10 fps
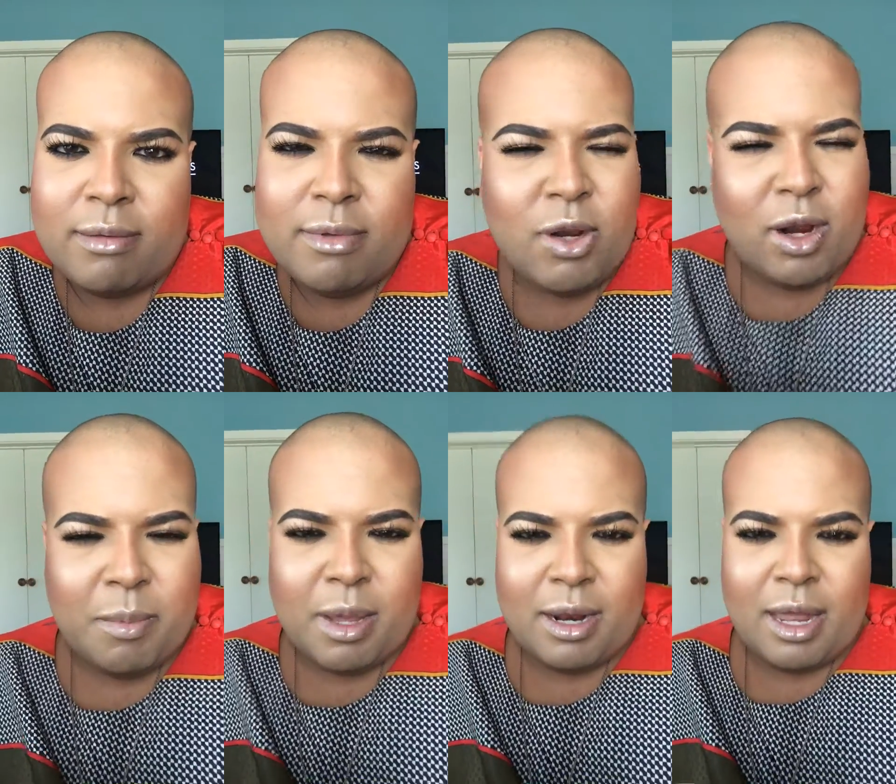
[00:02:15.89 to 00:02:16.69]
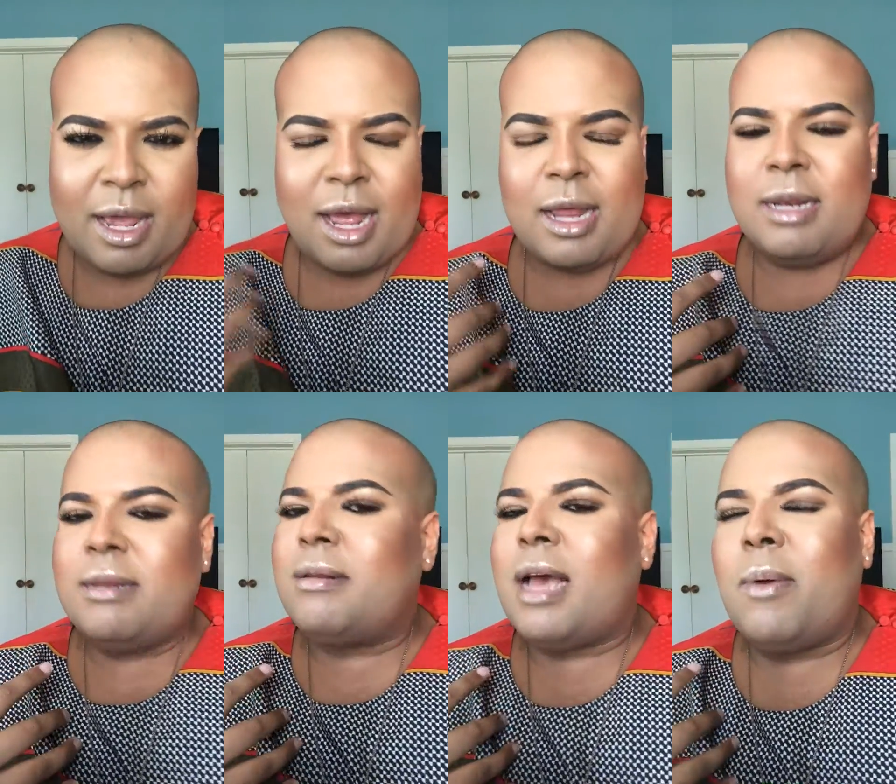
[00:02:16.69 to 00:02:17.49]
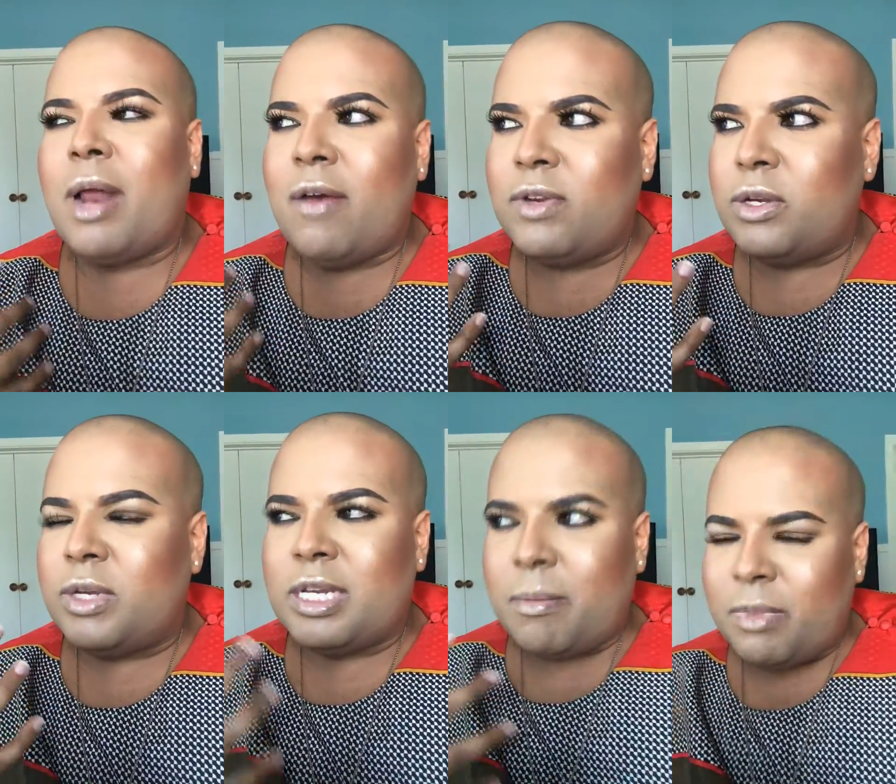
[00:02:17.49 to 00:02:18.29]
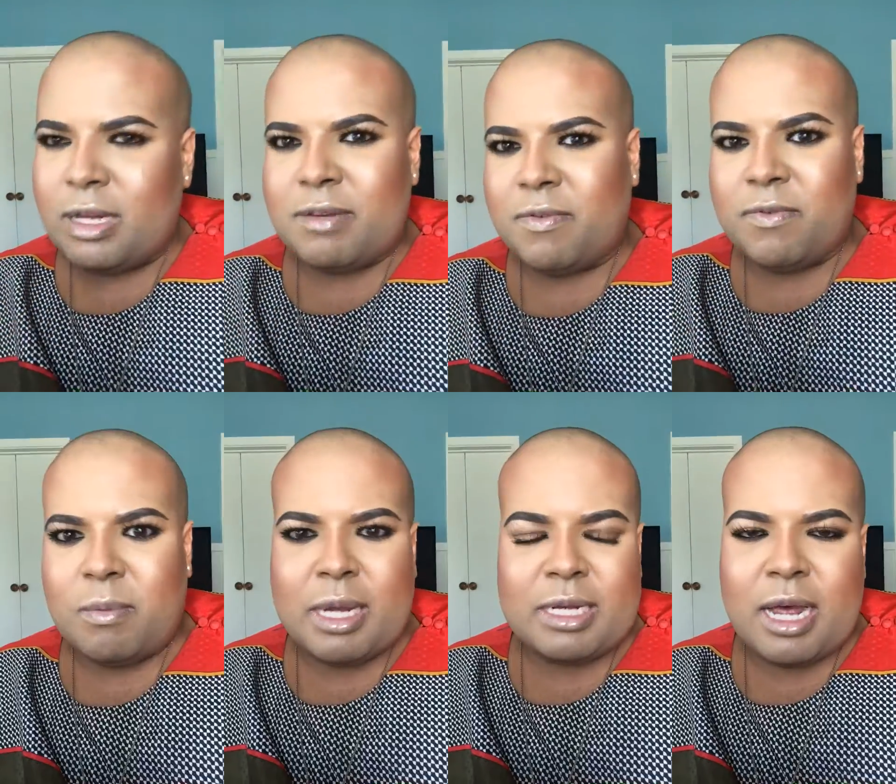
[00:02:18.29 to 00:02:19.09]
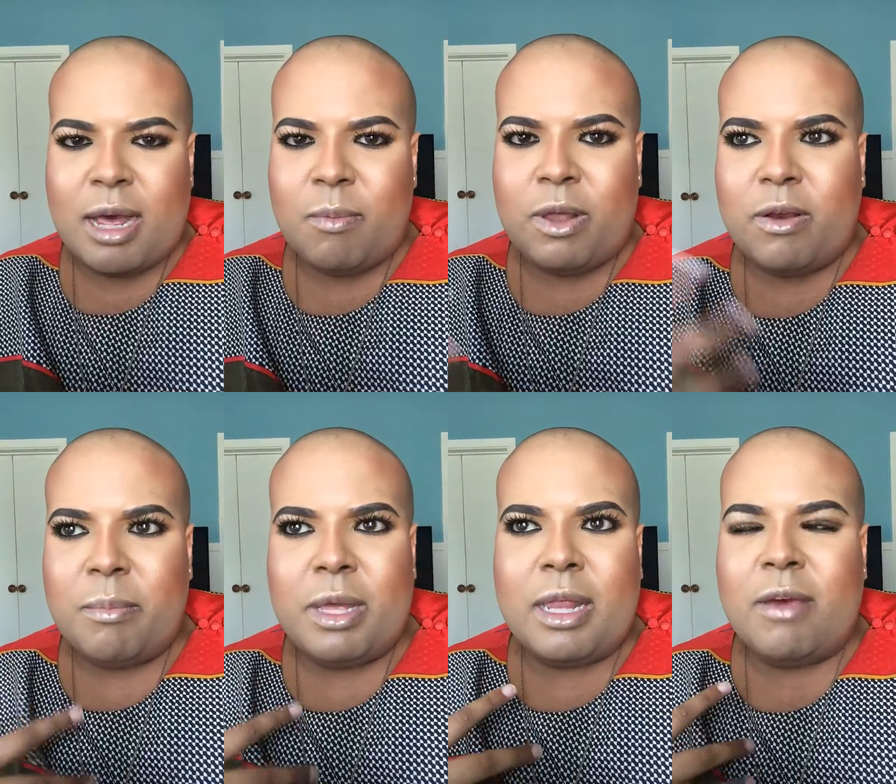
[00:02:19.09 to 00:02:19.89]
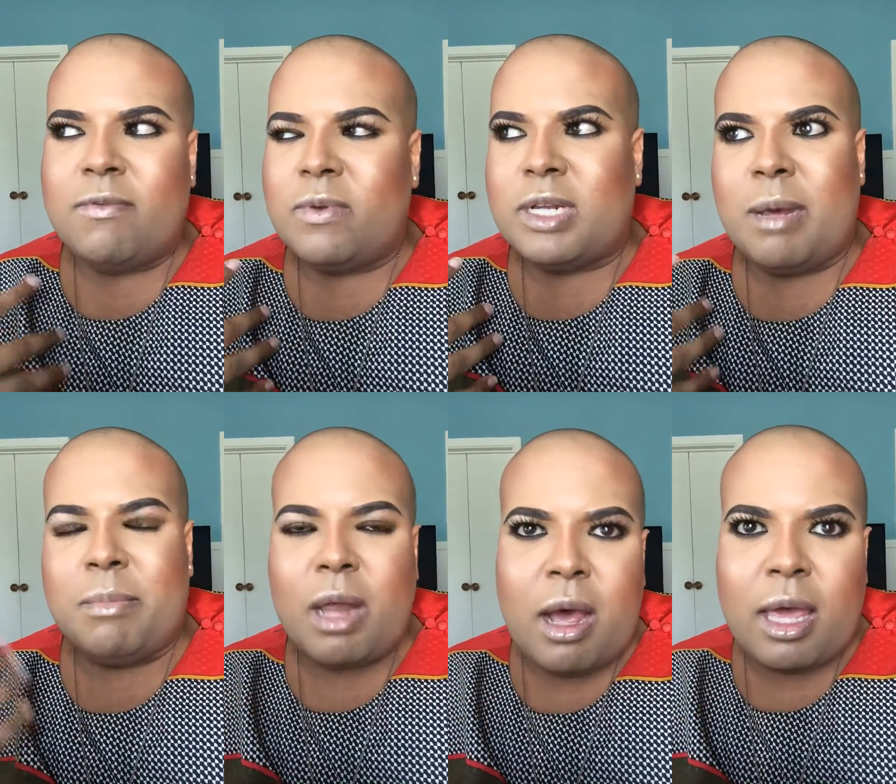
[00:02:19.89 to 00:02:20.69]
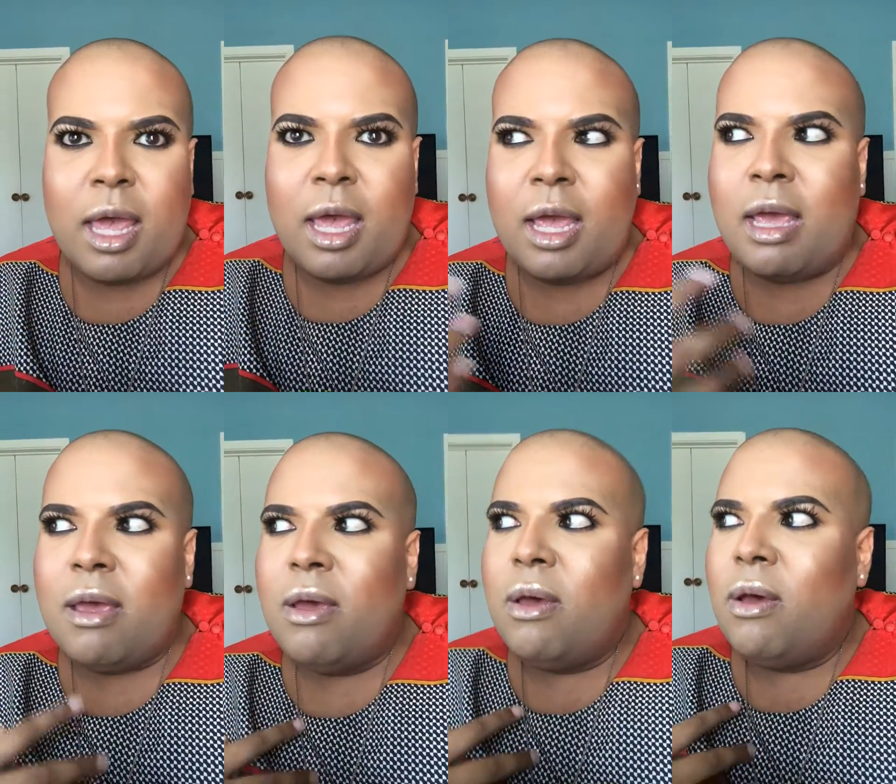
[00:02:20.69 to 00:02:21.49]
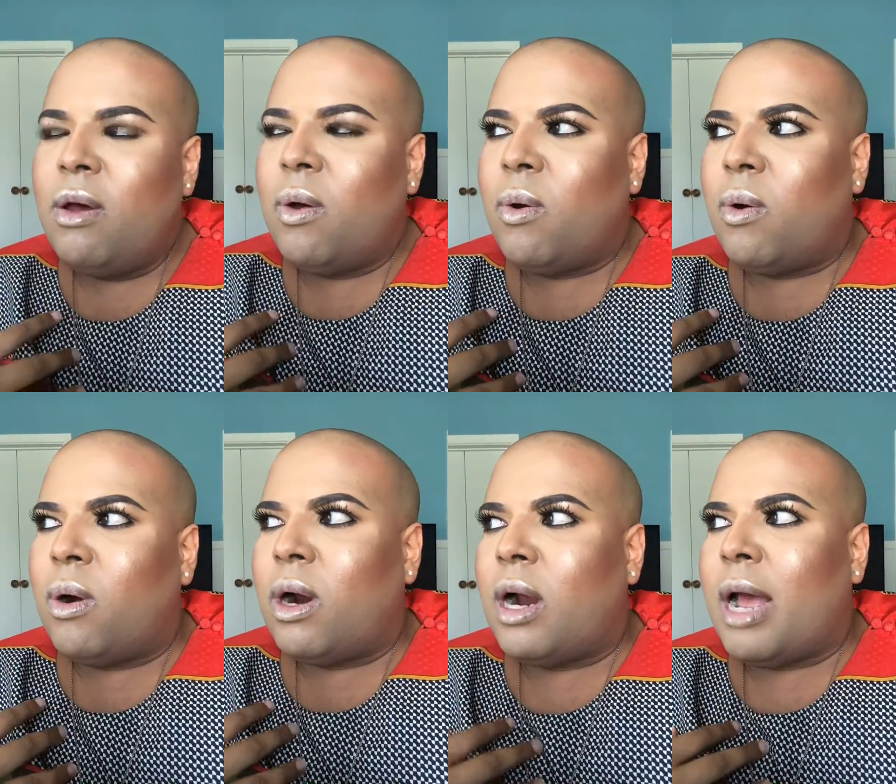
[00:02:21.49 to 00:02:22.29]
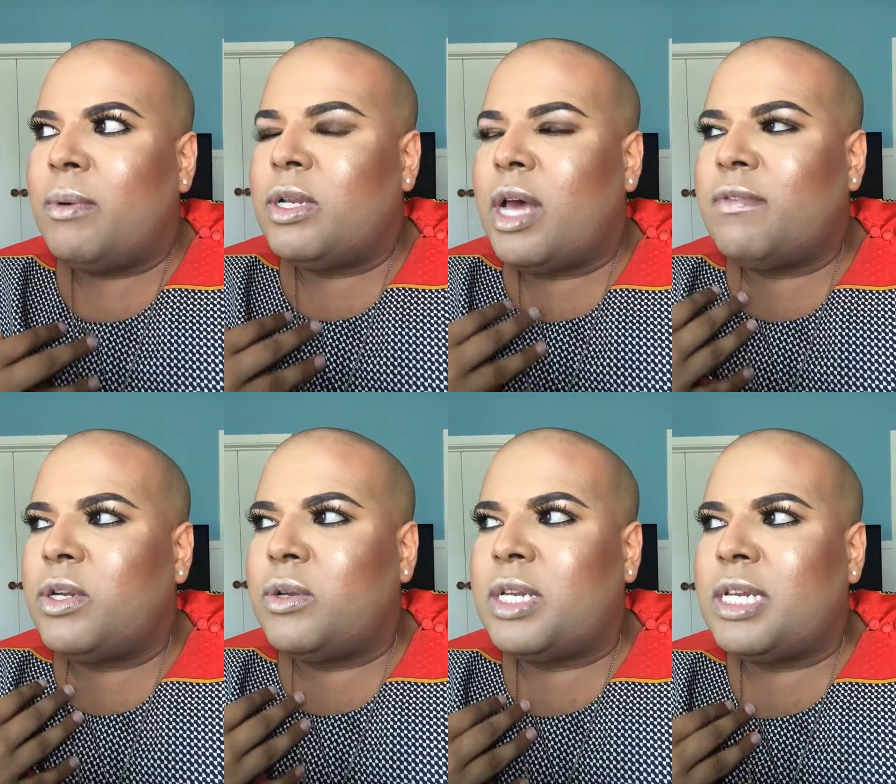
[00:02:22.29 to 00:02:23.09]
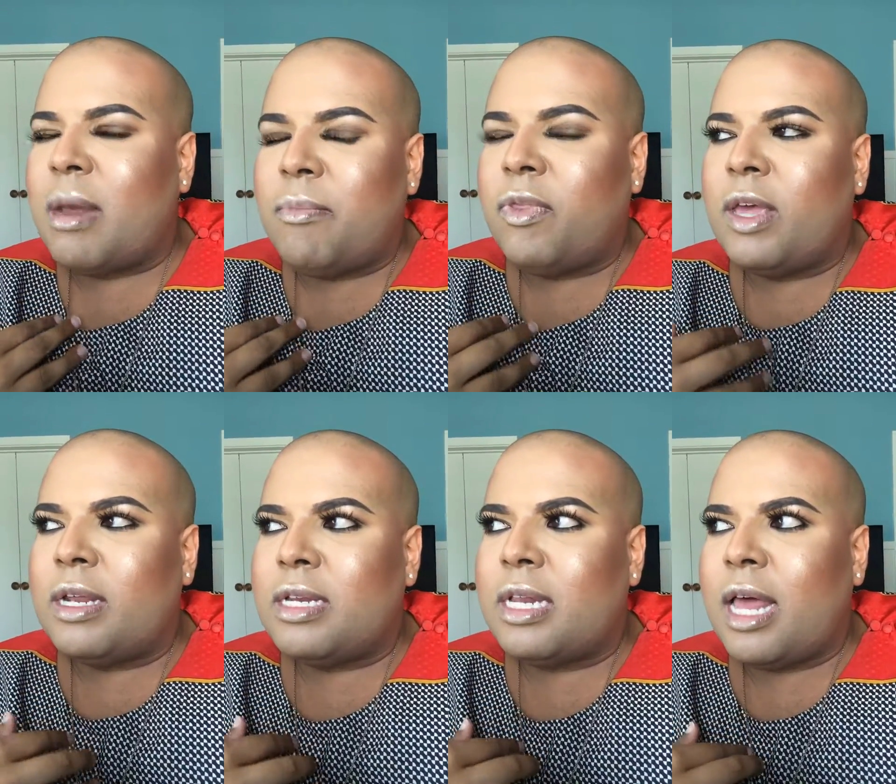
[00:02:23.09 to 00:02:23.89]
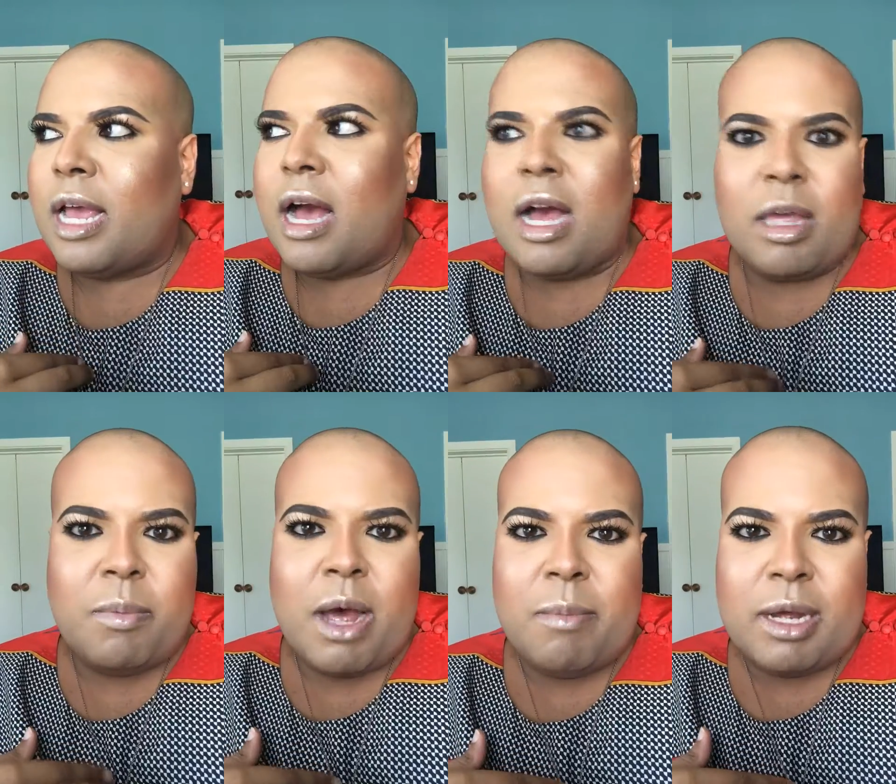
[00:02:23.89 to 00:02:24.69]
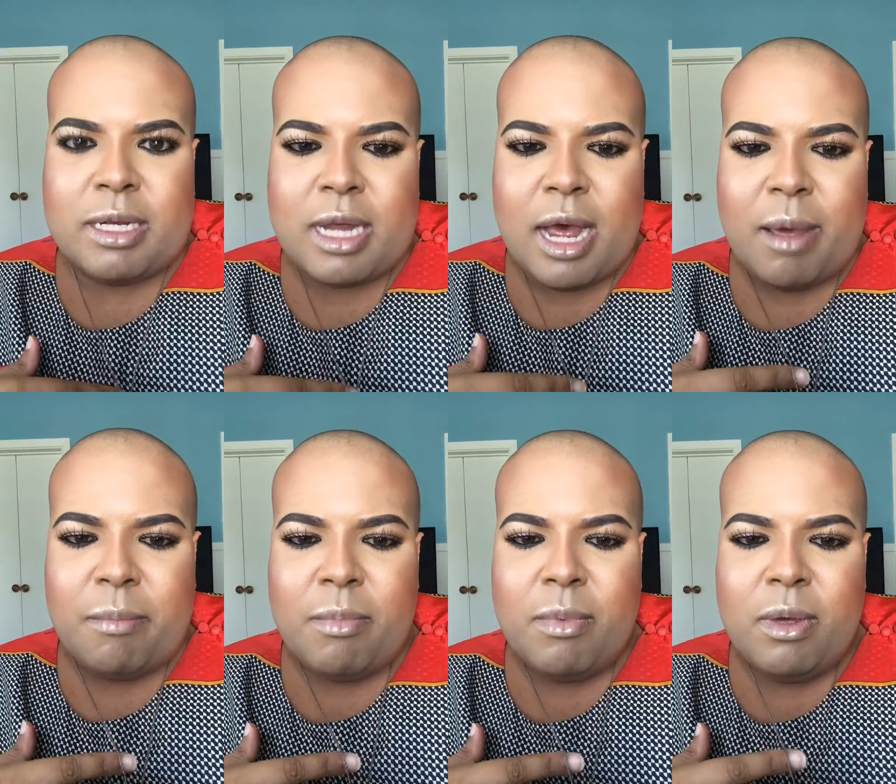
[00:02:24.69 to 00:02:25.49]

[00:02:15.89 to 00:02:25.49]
You know what I mean? Like, I would have to do something to fulfill my time, whether it be, like, full-time blogging, or I would have to do something to, like, occupy my time.